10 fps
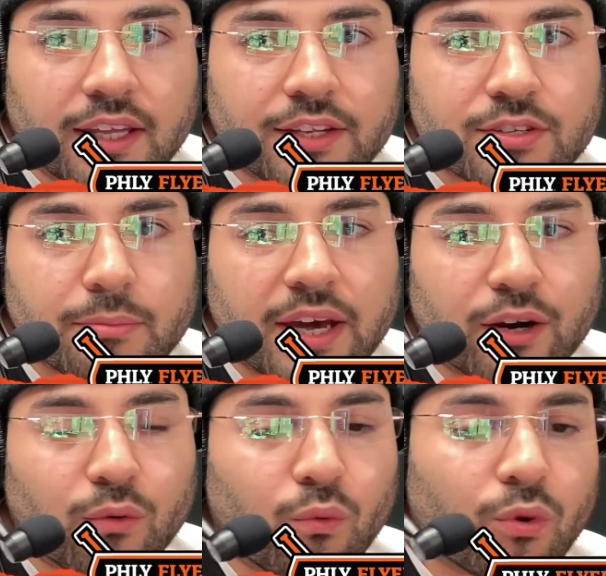it doesn't
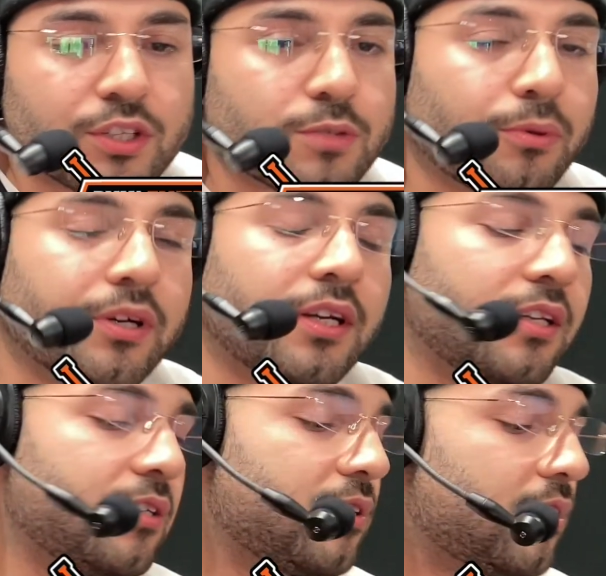matter what sport it
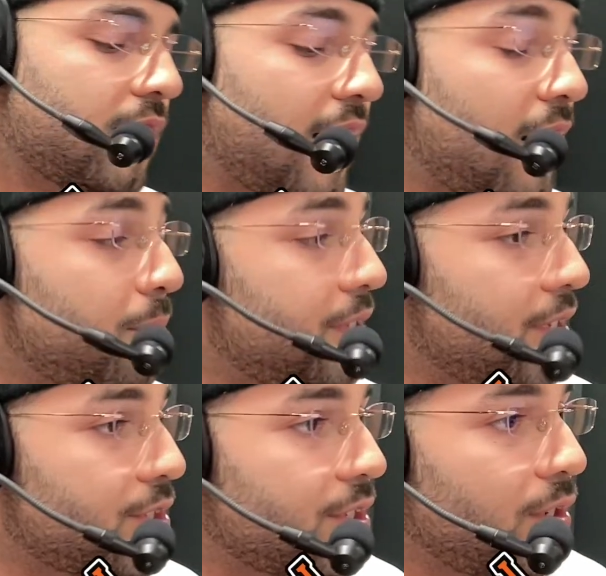is,
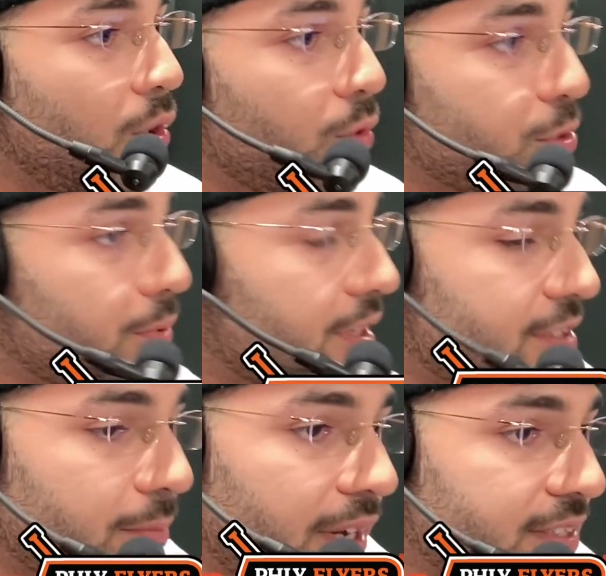competition always
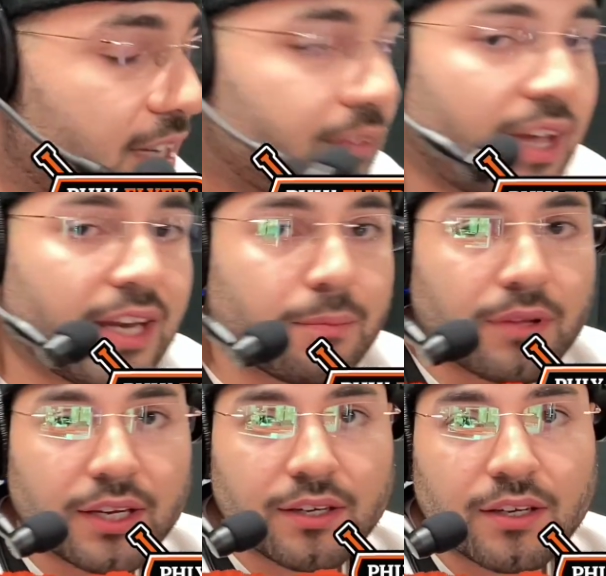brings the best out of any
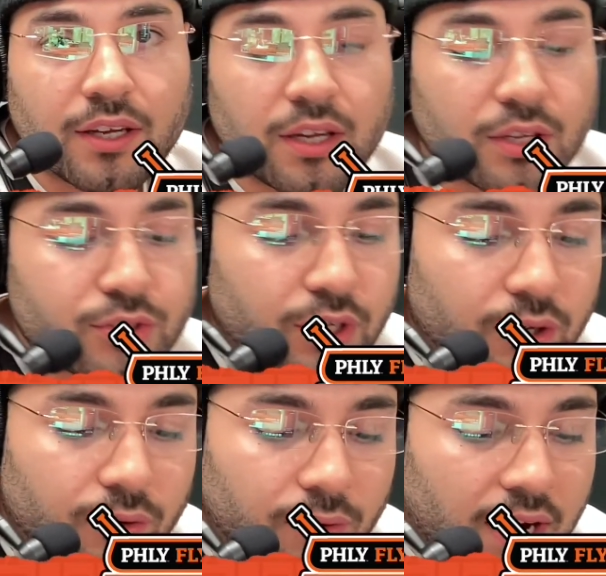player.
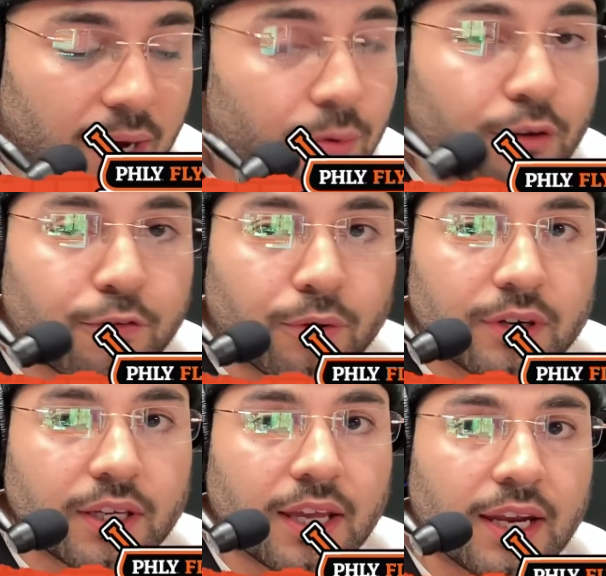So I'm all
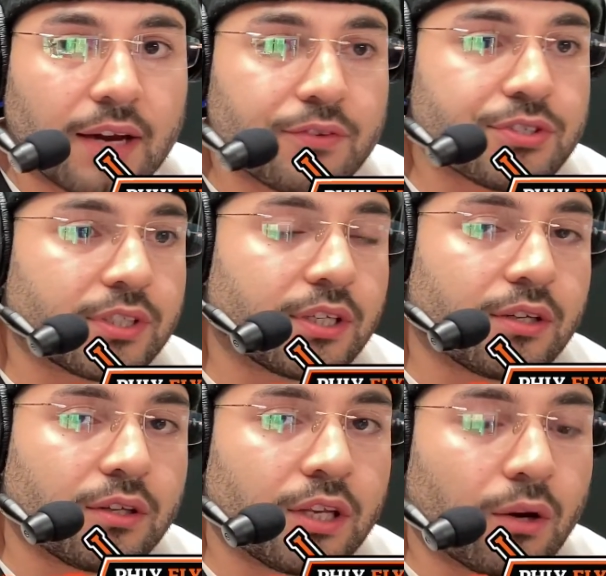for it. And
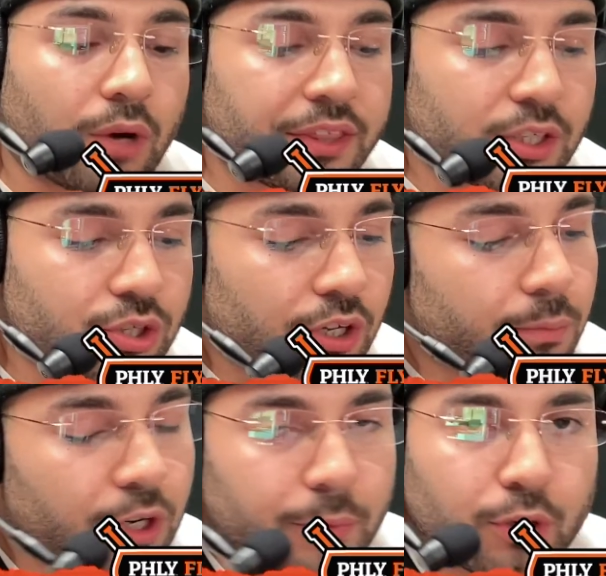obviously, I think Charlie
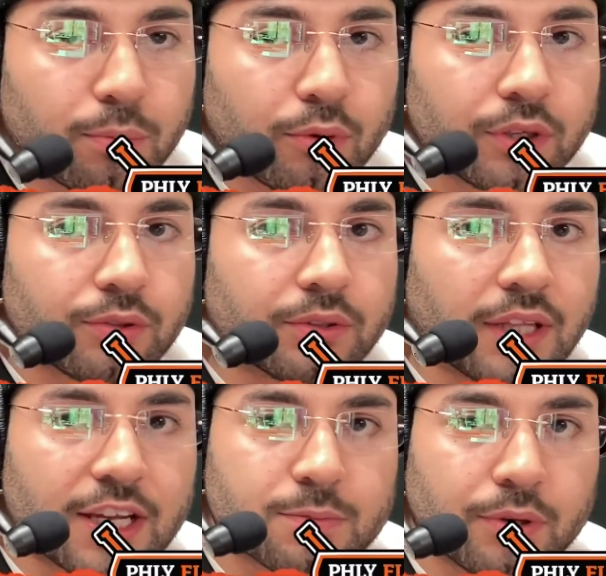brought up a good point during
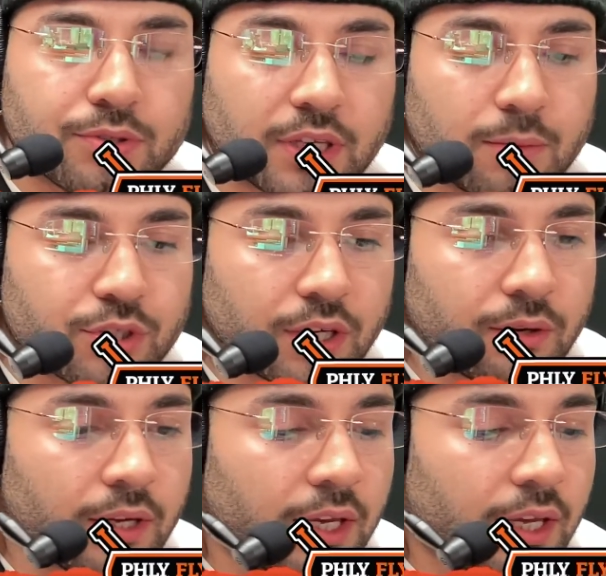the last post game show.